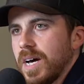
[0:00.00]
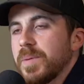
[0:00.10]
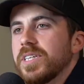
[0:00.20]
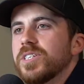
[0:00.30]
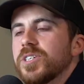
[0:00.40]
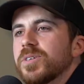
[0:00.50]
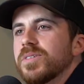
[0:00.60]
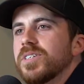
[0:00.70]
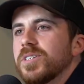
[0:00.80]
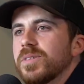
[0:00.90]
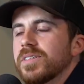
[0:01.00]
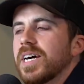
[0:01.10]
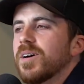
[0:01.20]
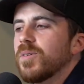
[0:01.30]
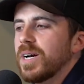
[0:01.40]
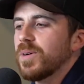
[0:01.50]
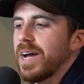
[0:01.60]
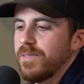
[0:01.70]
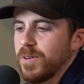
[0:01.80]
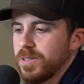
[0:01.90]
mean, did you, because I know like when
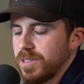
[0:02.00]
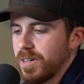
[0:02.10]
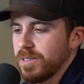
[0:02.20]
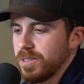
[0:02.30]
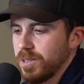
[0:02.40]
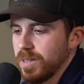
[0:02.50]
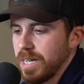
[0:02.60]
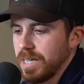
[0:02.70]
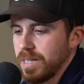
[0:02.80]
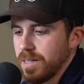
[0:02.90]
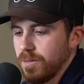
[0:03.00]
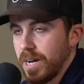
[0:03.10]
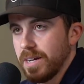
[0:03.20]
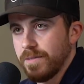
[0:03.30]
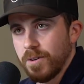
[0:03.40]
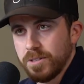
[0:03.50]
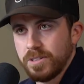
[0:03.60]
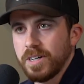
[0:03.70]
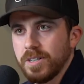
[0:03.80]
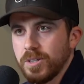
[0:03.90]
I first started too, like when I first
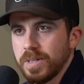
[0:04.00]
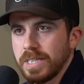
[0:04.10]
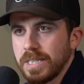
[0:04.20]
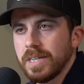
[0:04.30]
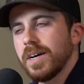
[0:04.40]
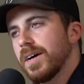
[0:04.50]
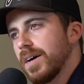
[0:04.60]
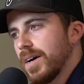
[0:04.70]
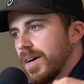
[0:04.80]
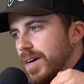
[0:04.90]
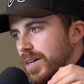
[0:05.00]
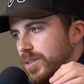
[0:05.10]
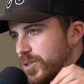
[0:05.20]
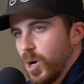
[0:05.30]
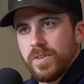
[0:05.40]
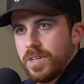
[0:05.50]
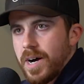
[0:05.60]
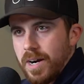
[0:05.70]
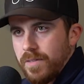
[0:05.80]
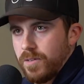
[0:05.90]
started doing drone
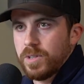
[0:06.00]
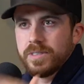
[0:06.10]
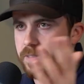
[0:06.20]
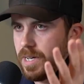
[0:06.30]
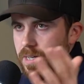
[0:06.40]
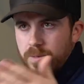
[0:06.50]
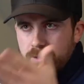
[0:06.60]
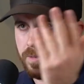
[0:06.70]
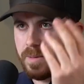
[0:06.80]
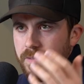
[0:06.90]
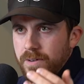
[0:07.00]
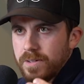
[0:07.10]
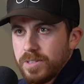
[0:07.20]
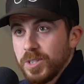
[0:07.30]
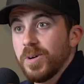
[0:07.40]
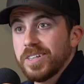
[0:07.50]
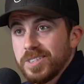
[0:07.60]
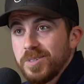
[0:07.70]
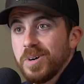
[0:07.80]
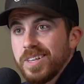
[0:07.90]
photography for real estate was one of my first things. You were
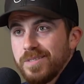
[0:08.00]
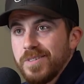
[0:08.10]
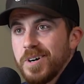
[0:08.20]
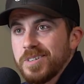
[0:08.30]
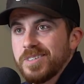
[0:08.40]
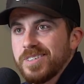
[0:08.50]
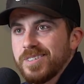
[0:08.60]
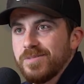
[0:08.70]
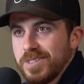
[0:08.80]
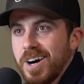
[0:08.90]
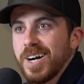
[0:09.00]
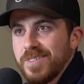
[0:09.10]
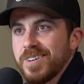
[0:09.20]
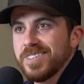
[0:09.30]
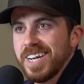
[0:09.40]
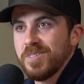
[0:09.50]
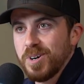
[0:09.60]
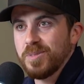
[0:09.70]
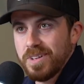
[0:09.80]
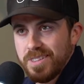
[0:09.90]
actually one of the first photographers that I
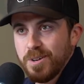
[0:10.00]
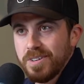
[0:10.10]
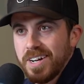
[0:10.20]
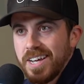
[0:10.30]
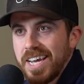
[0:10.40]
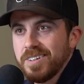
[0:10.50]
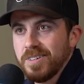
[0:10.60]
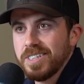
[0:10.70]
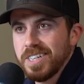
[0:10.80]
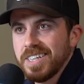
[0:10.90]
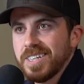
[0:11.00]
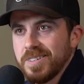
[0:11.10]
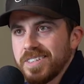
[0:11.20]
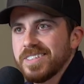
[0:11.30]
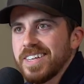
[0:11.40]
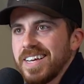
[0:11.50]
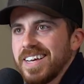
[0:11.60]
worked with over at Hayden Ridge, I think it was. Yeah.